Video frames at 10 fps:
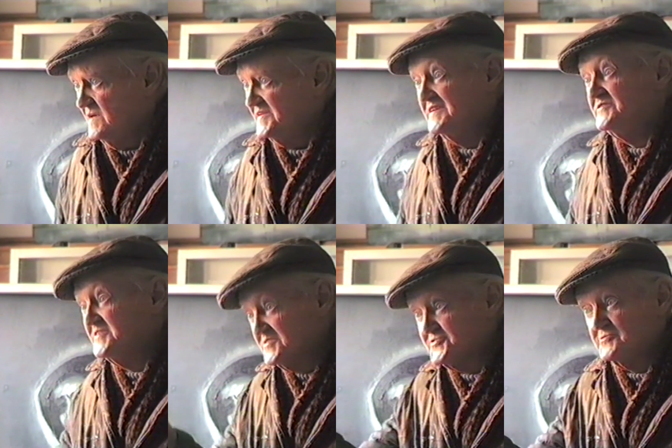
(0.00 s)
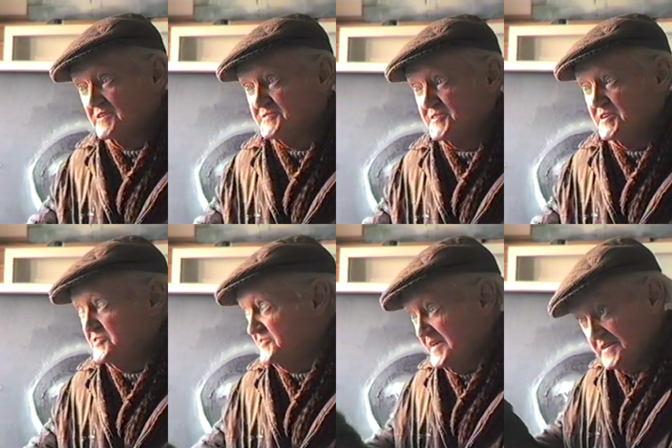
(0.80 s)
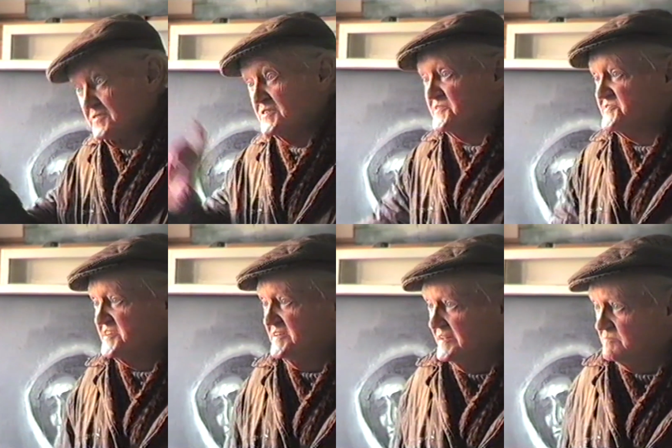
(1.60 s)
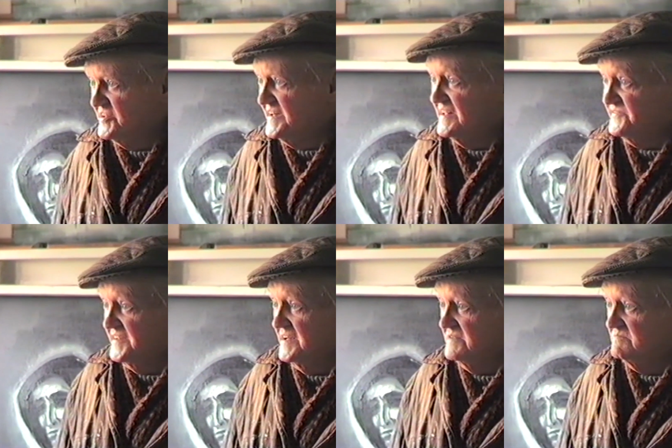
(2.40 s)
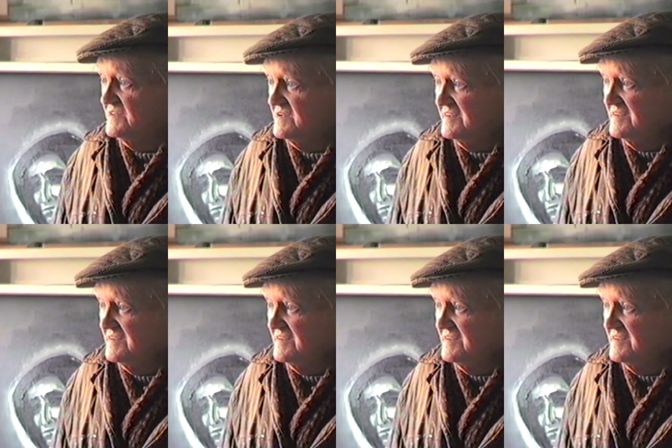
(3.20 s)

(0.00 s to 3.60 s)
The industrial scenes, they couldn't see them at that time.